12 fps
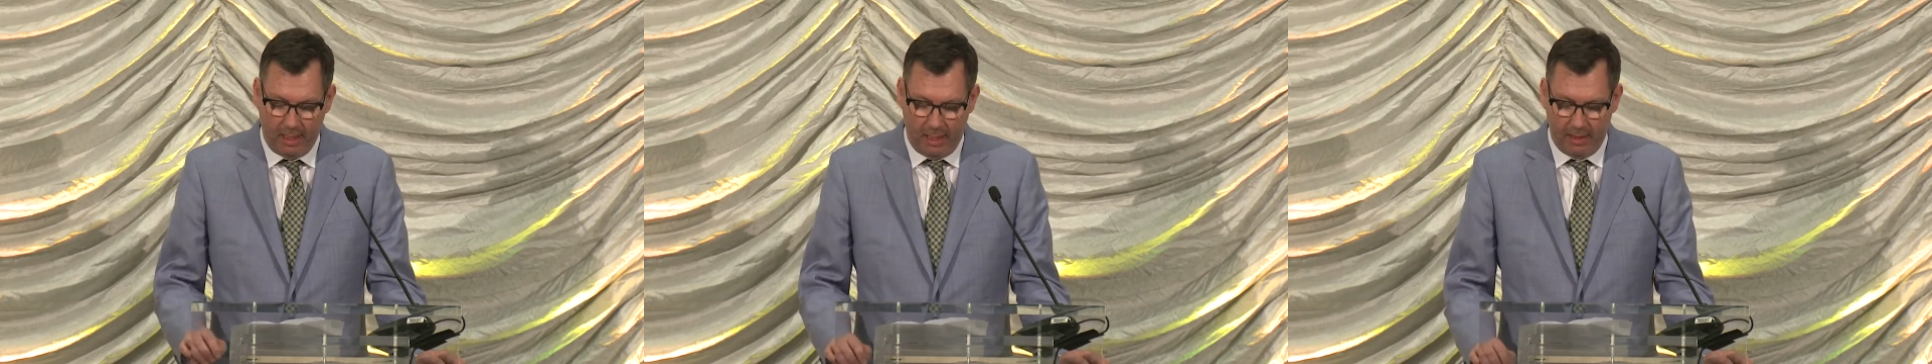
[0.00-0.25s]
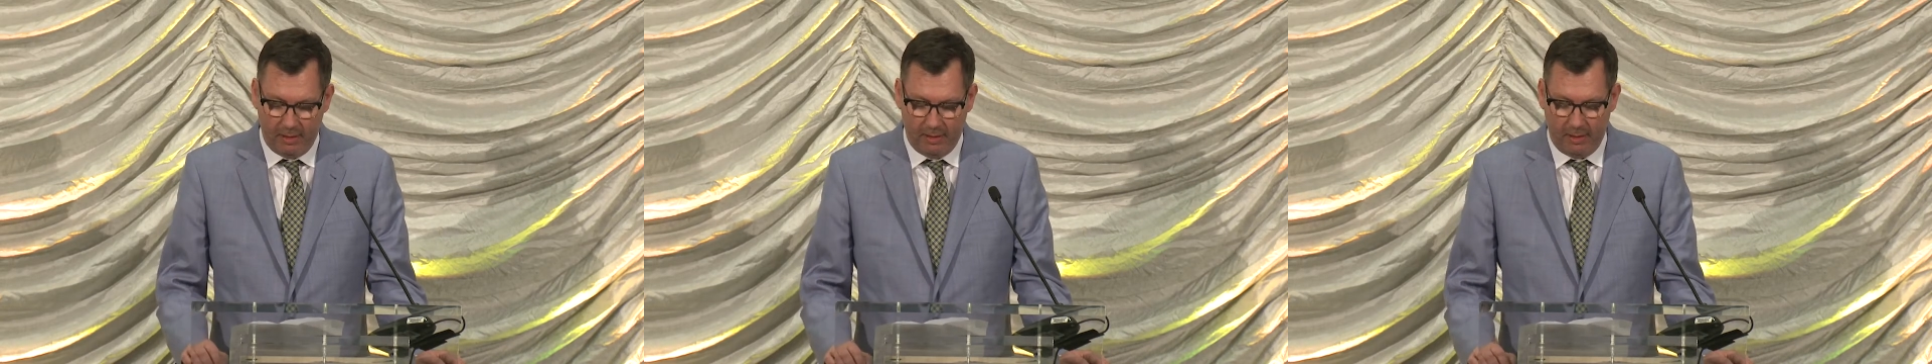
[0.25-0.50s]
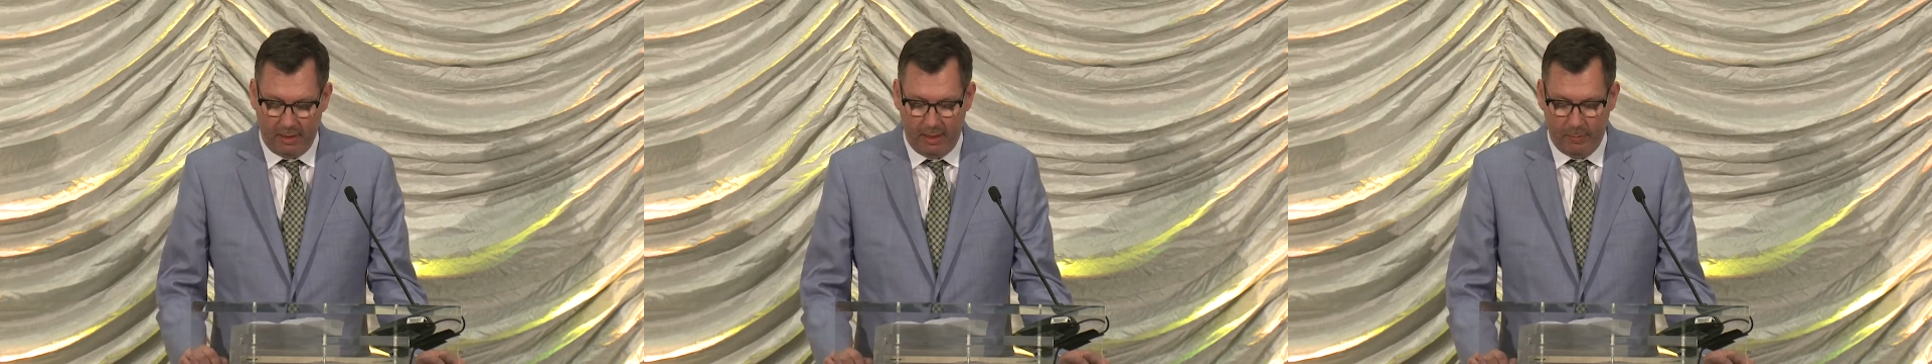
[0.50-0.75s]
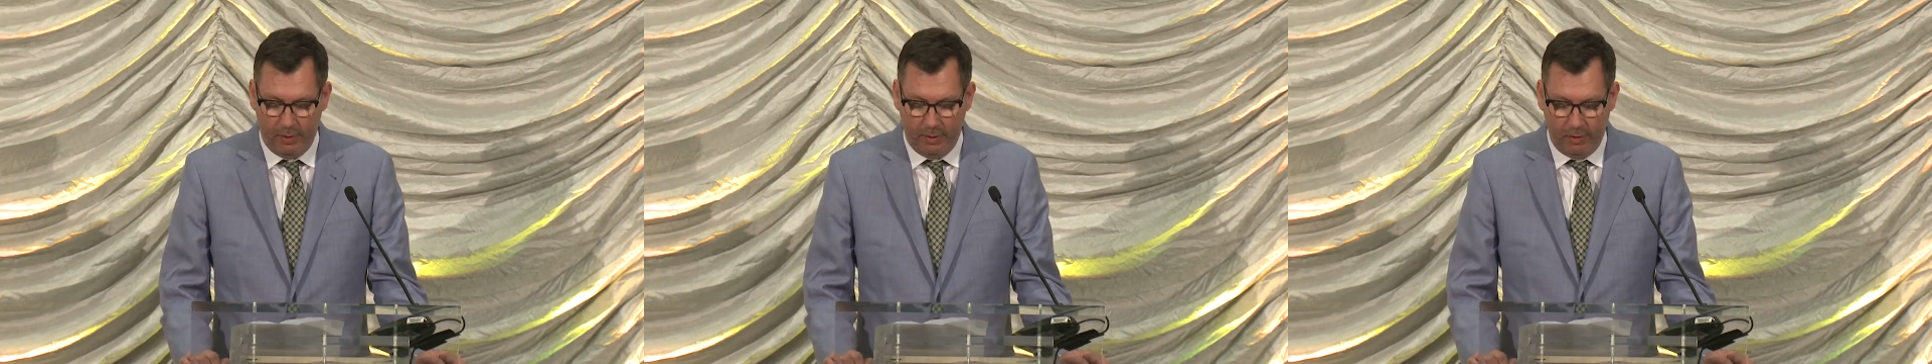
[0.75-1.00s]
and
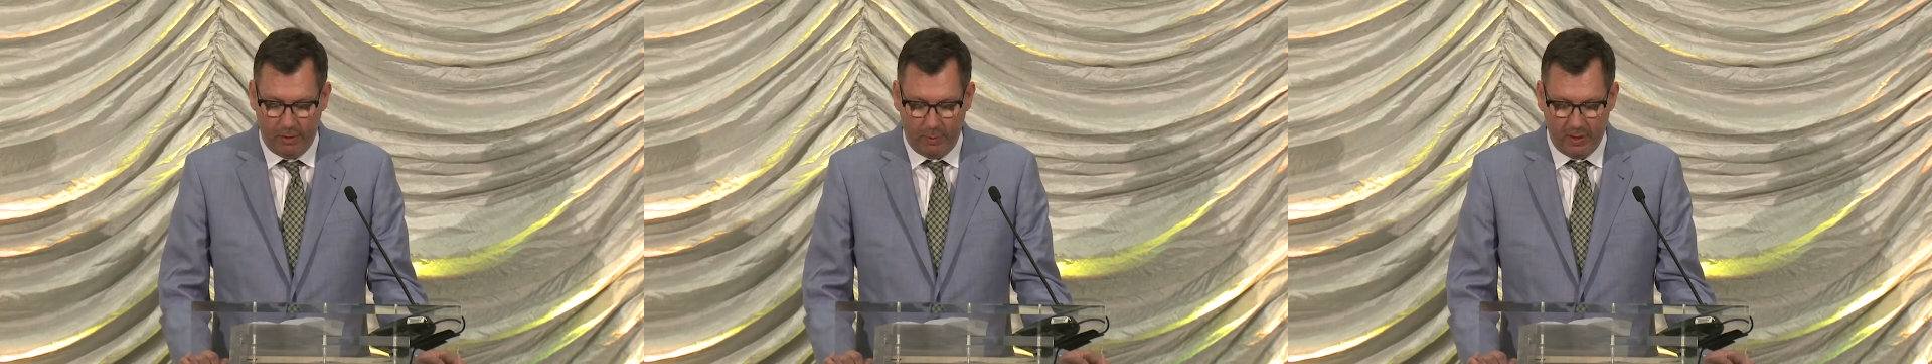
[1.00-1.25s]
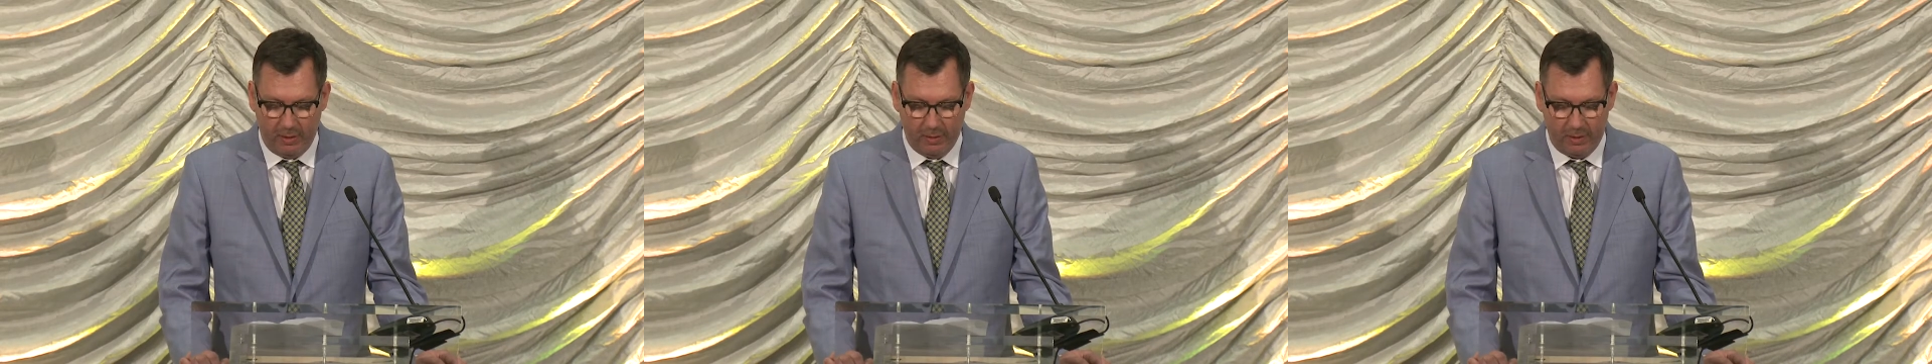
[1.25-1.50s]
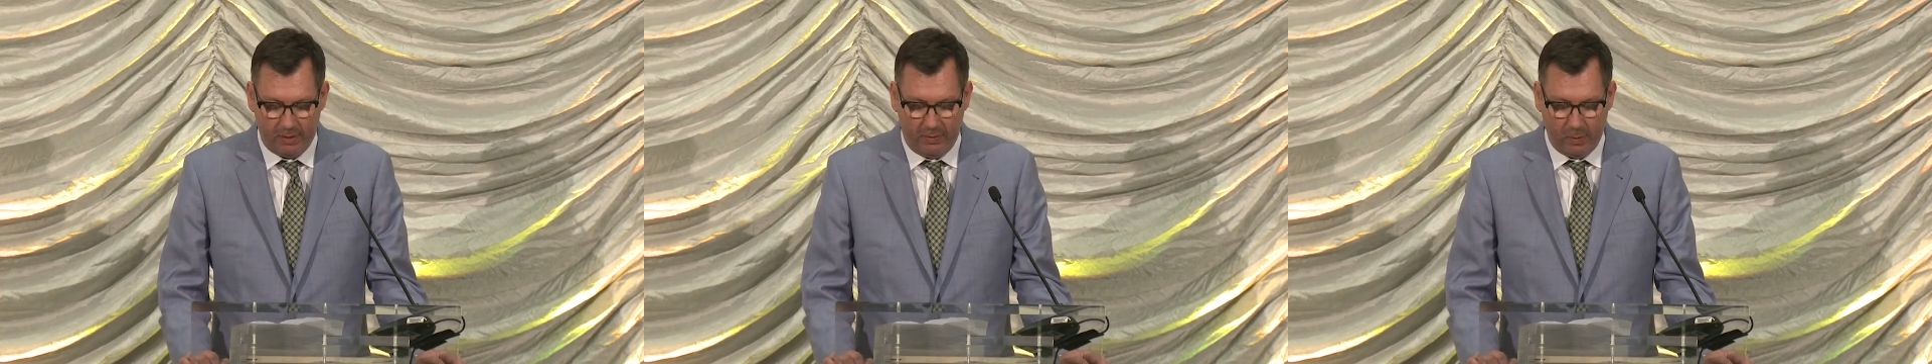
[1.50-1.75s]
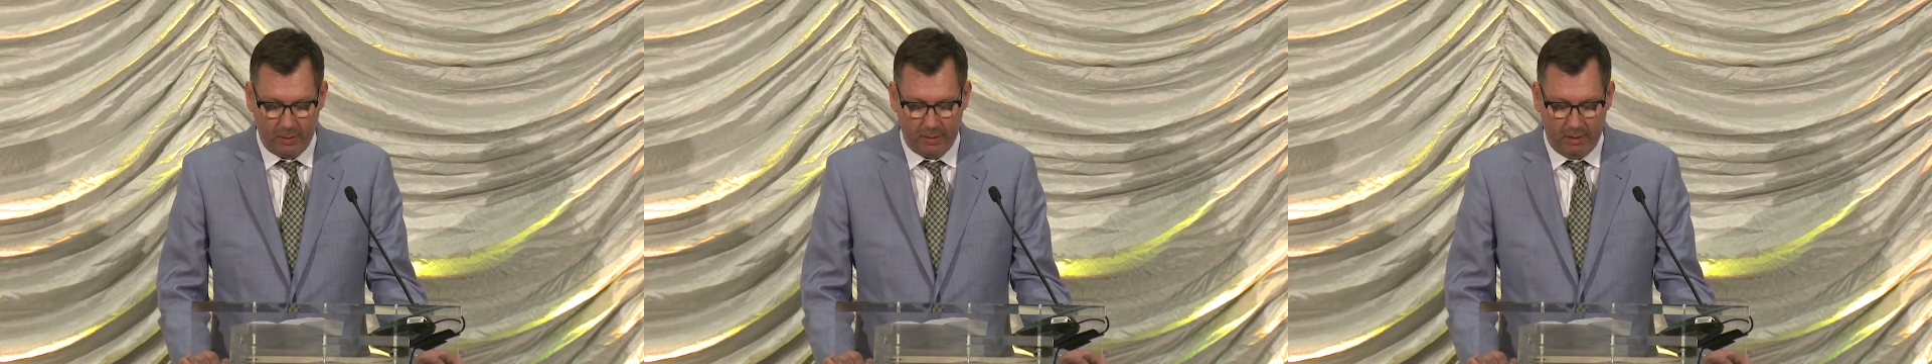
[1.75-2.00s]
produce results
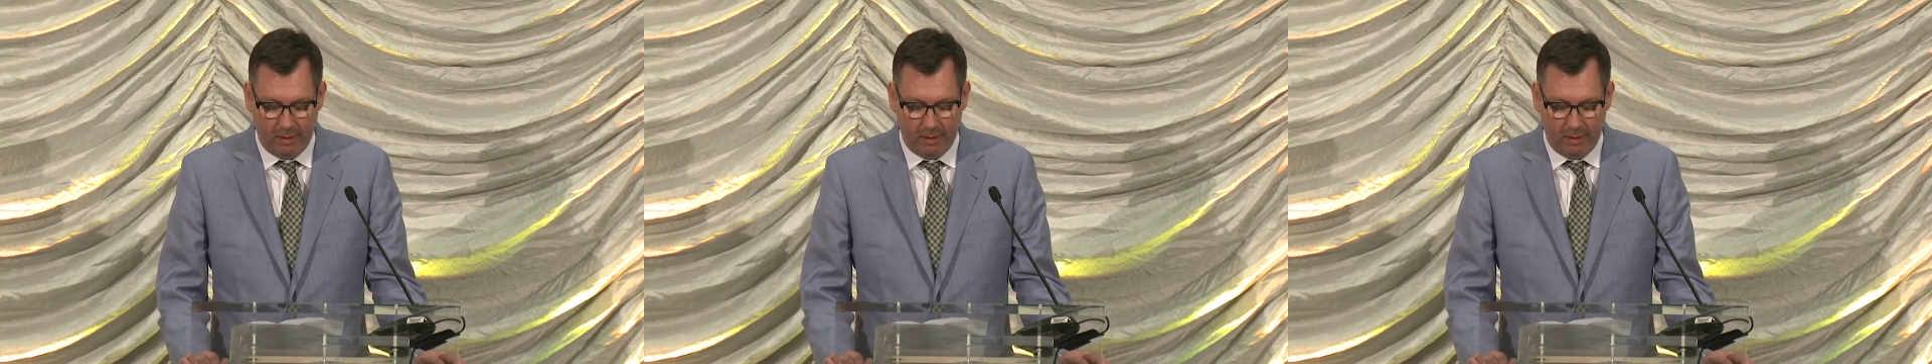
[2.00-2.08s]
for